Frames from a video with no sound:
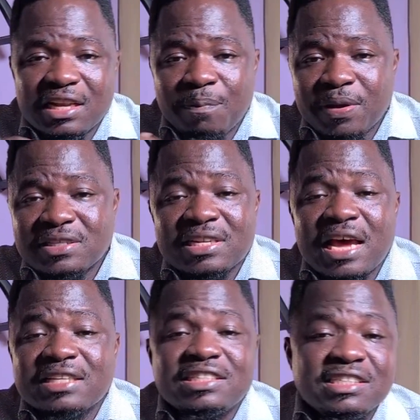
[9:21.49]
the
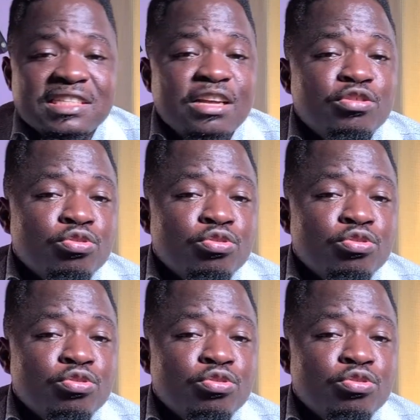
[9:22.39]
person has cheated